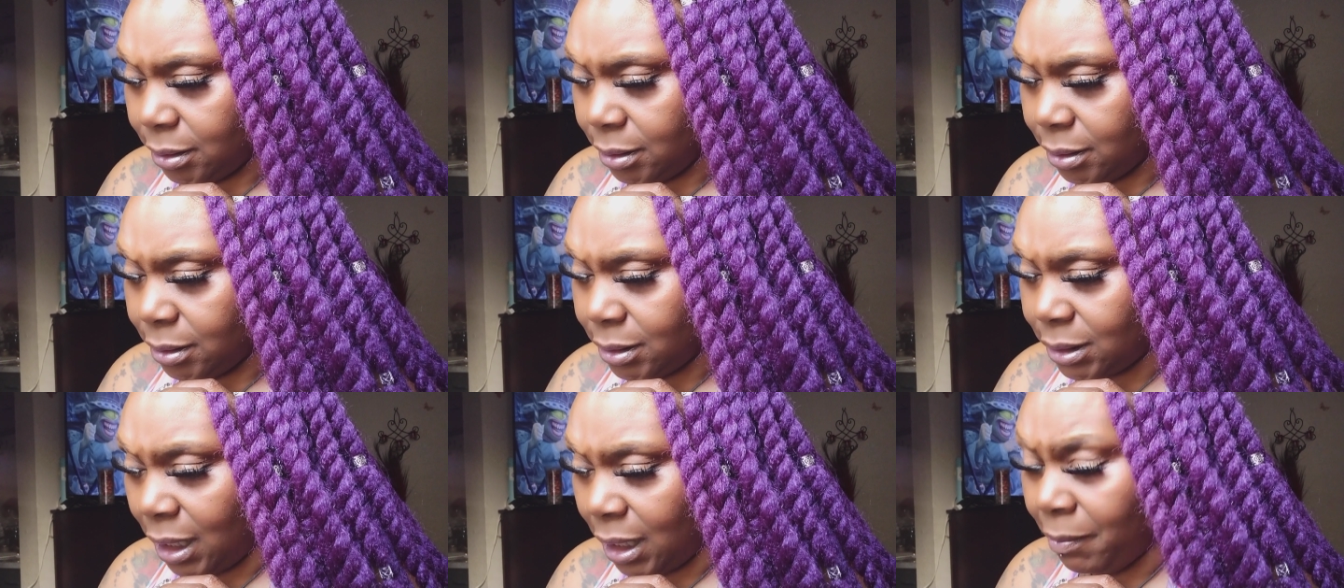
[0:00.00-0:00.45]

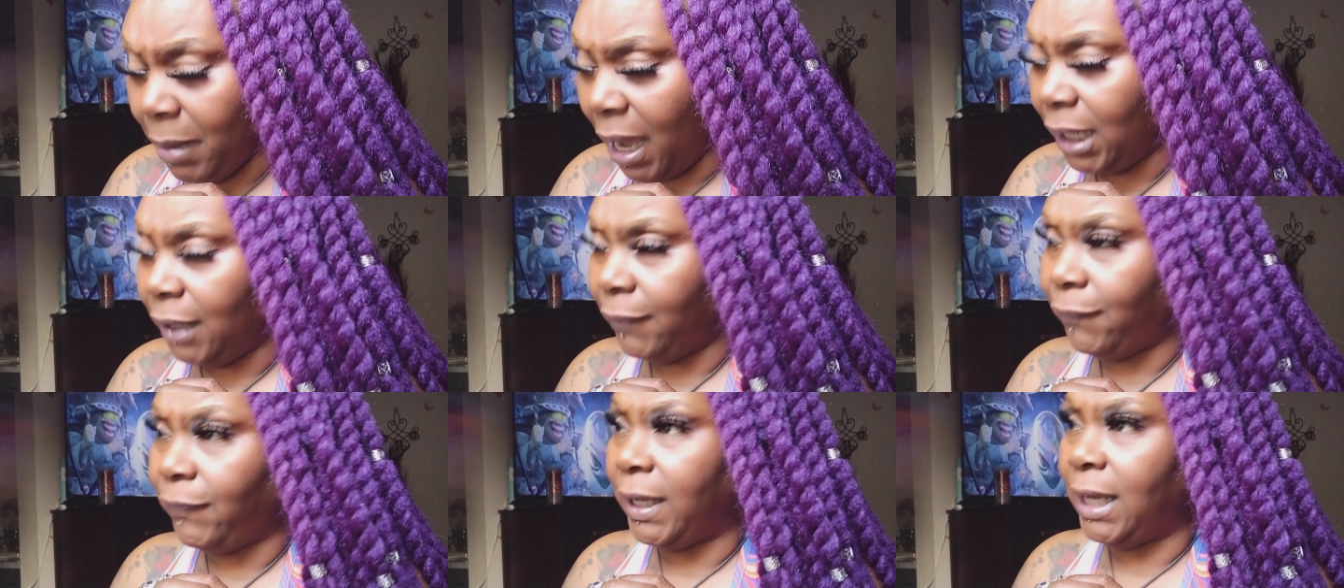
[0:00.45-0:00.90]

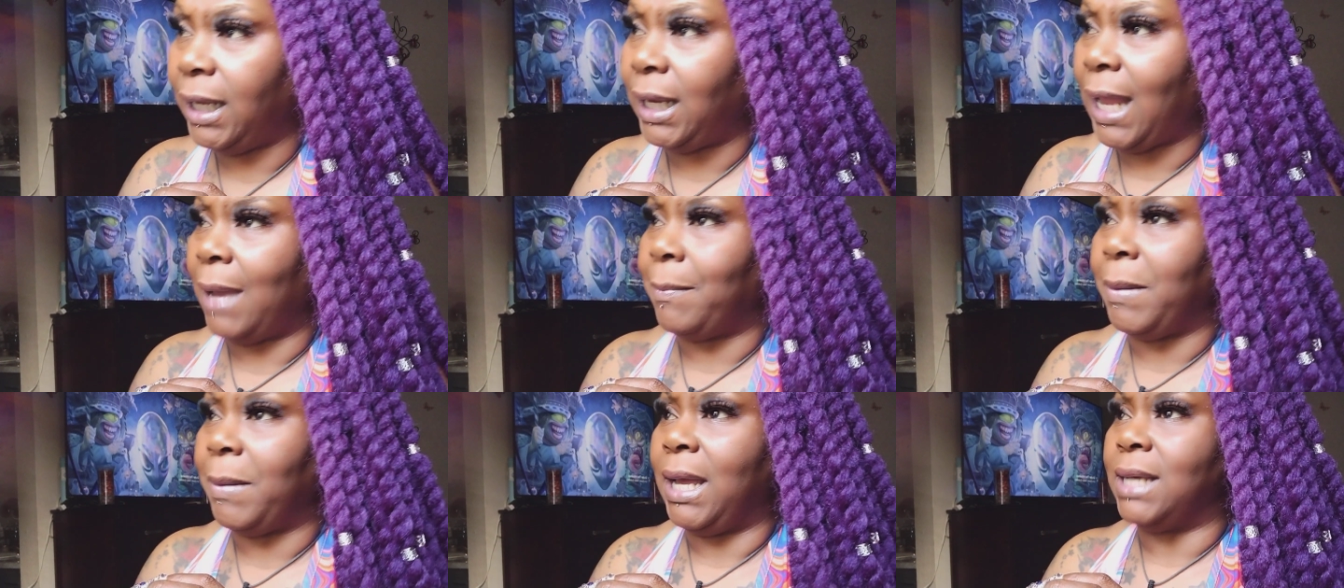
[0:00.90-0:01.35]
Somebody feel
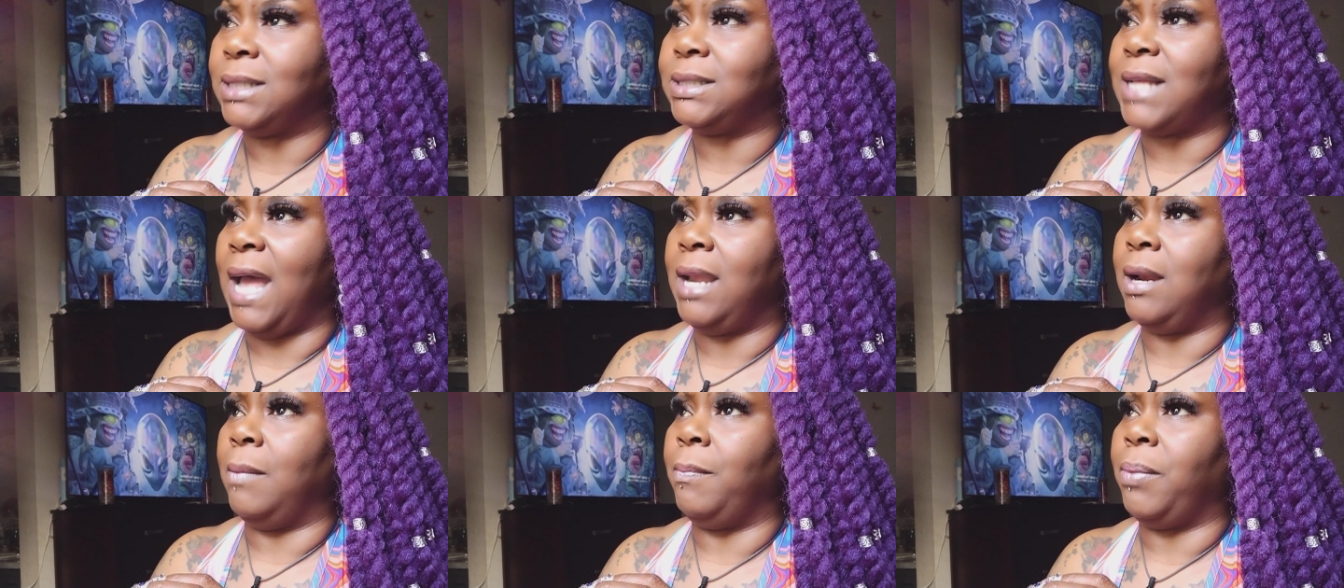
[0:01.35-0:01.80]
like because
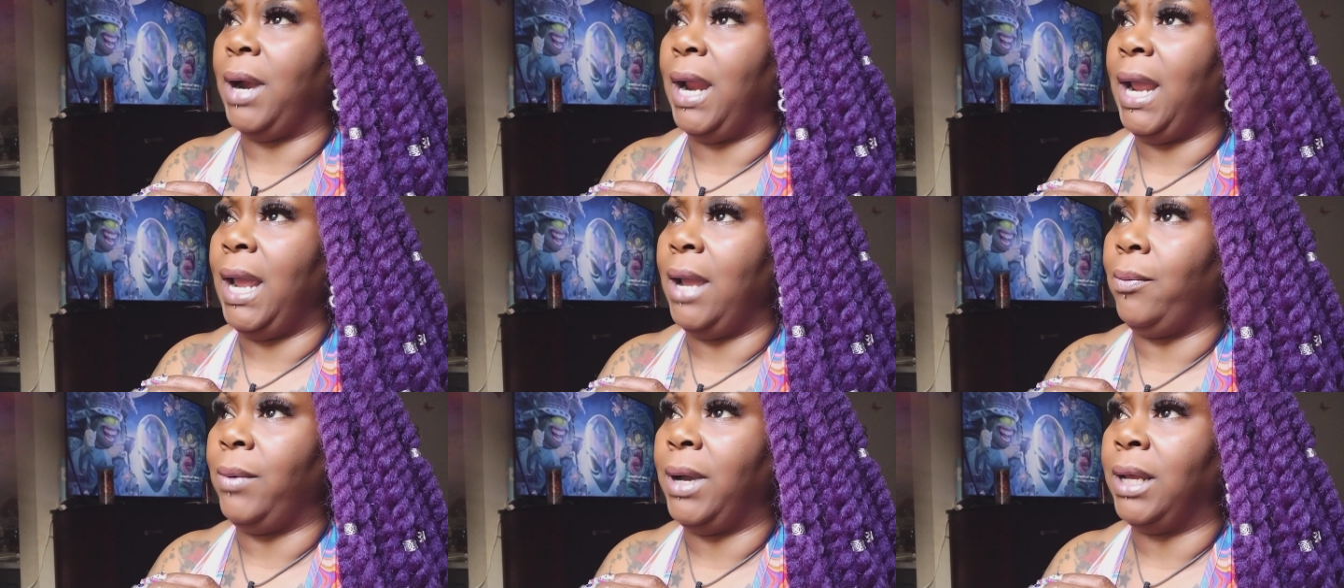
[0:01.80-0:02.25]
they the
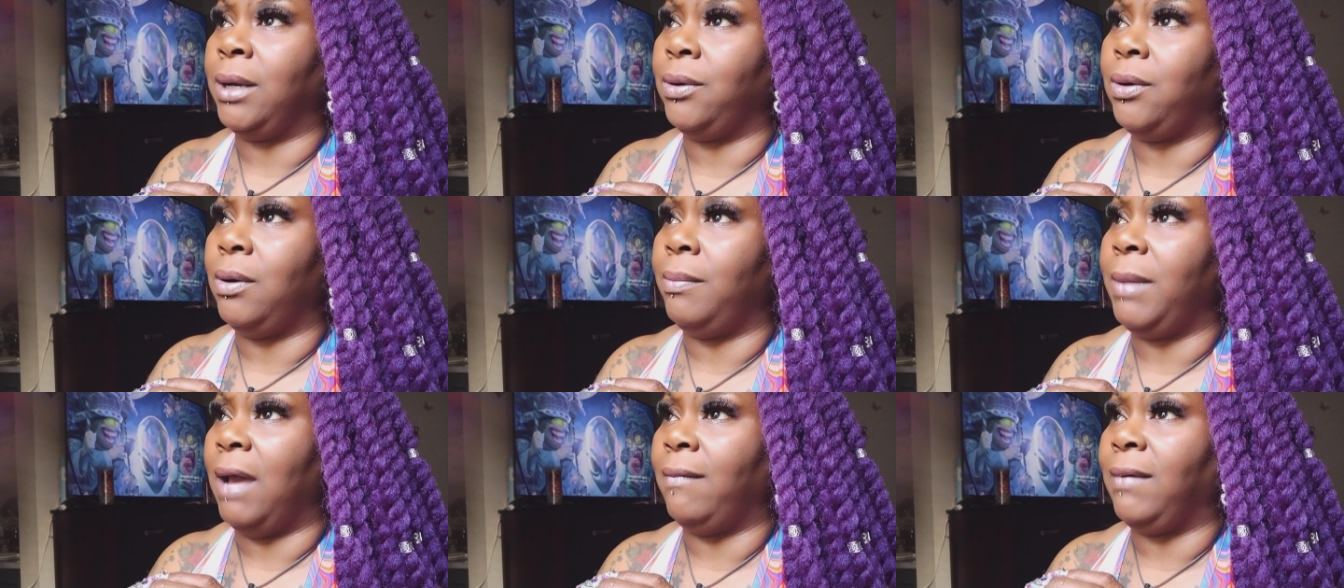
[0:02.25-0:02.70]
breadwinner,
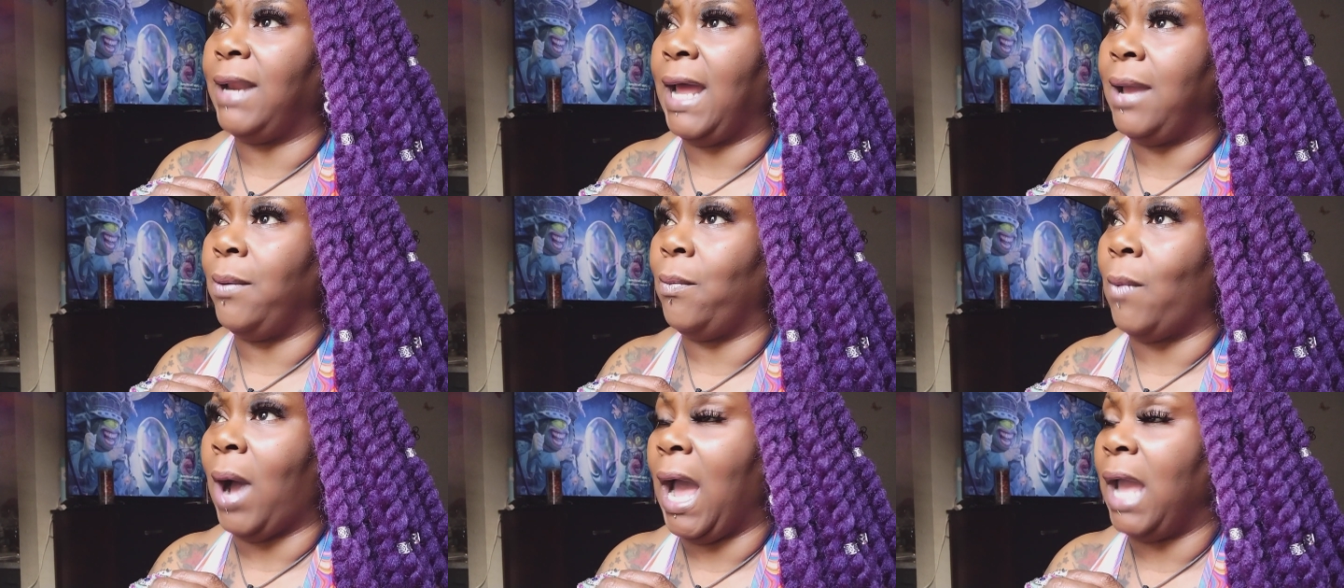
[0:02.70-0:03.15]
whomever
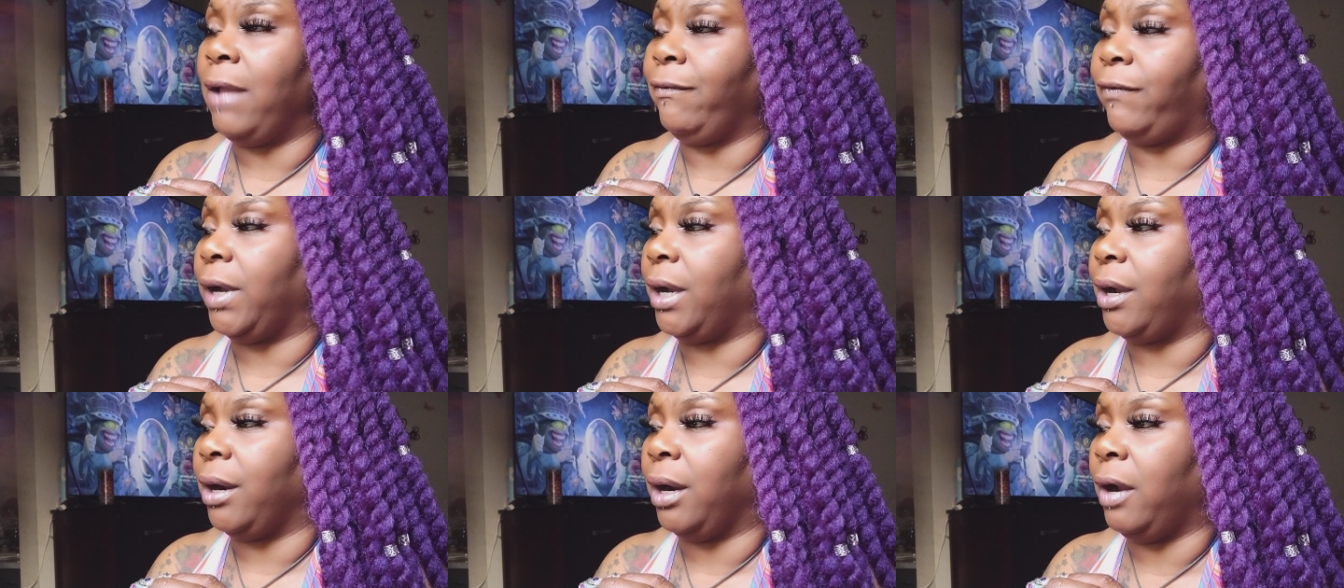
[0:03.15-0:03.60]
they wife
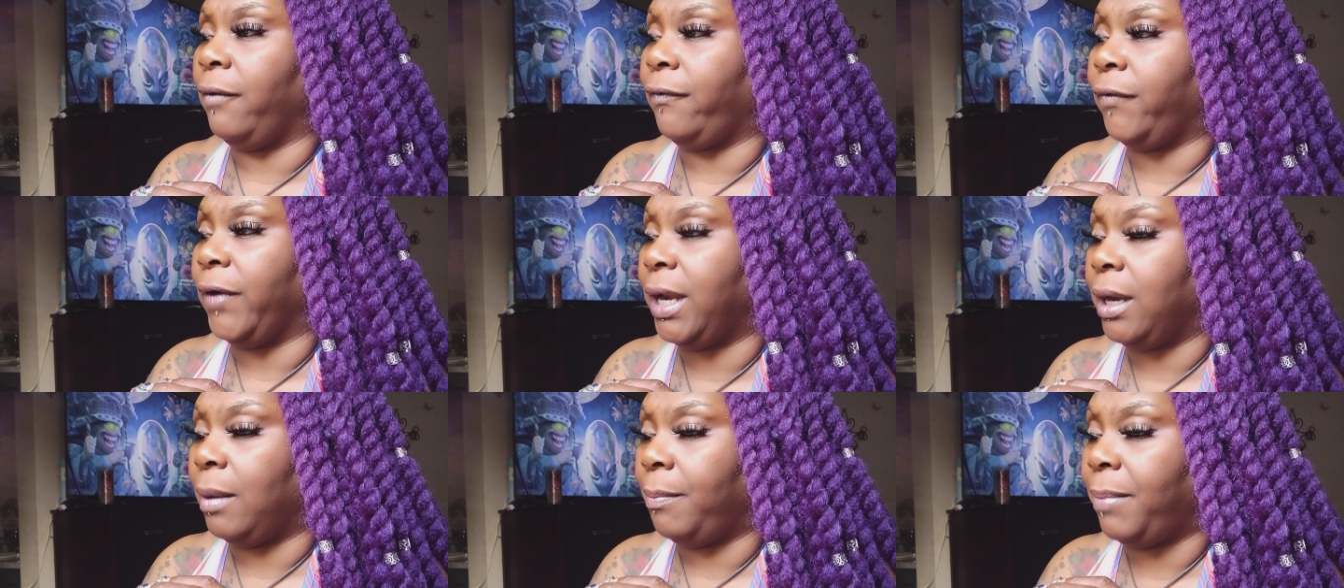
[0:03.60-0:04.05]
or
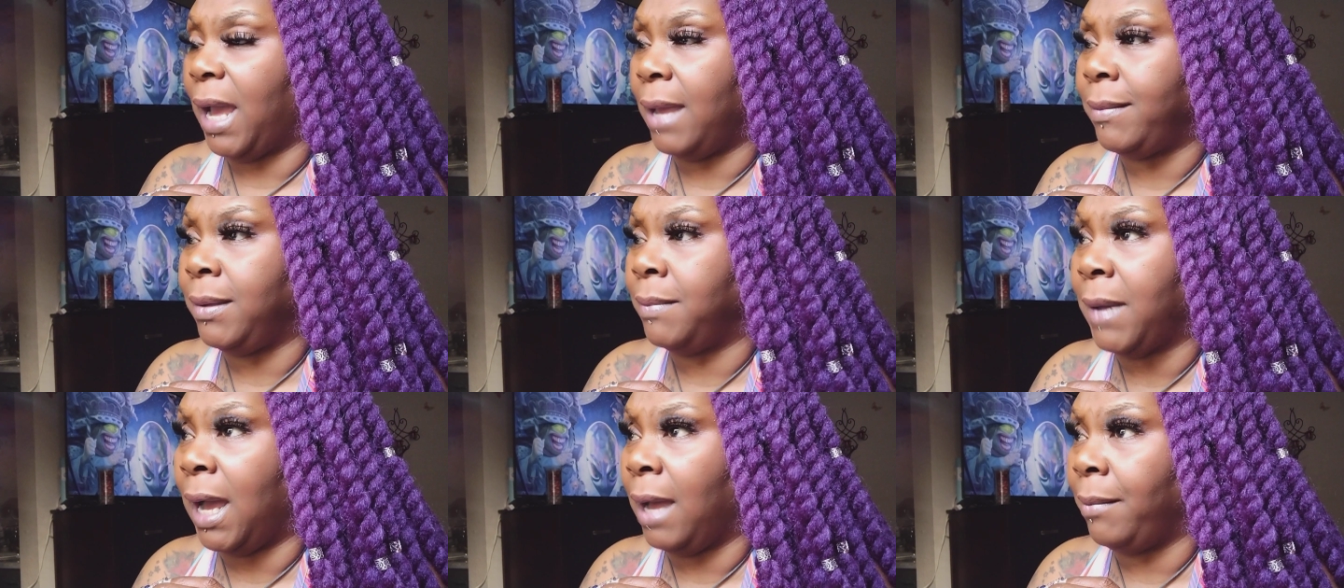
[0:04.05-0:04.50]
girlfriend or
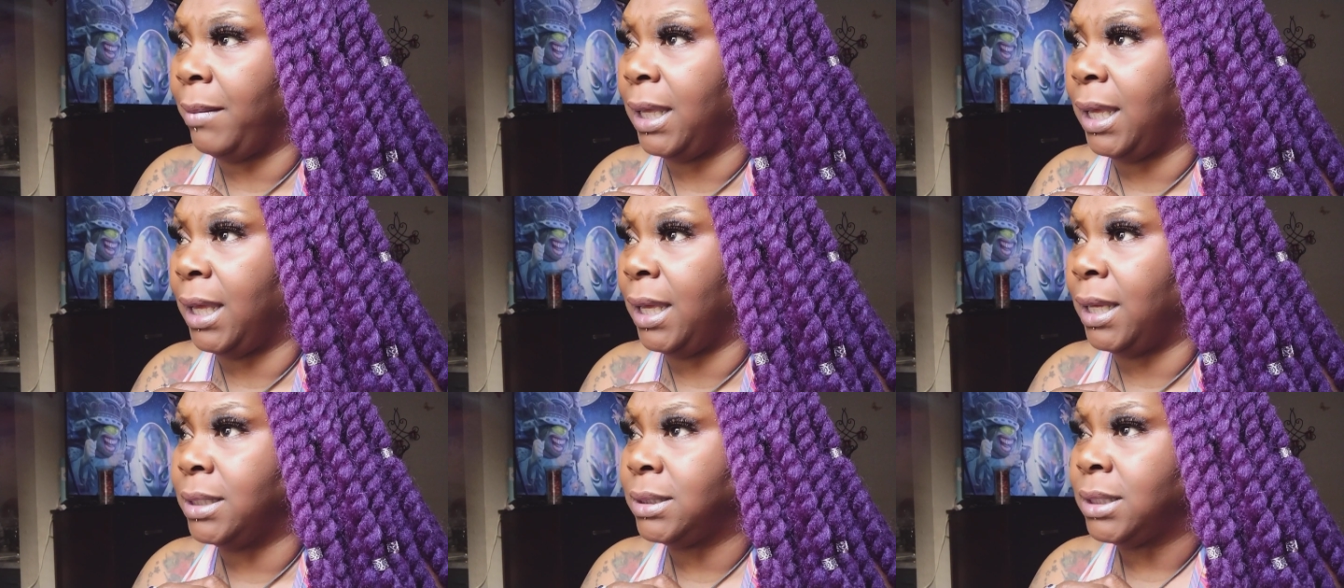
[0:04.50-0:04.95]
baby mama
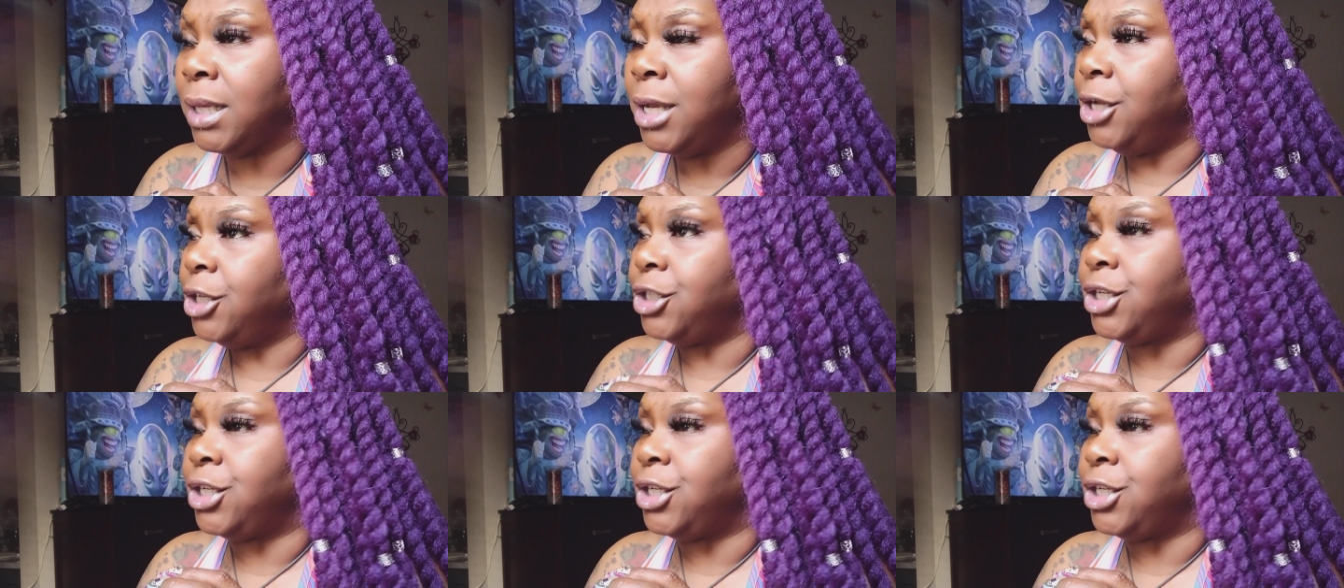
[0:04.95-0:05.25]
is,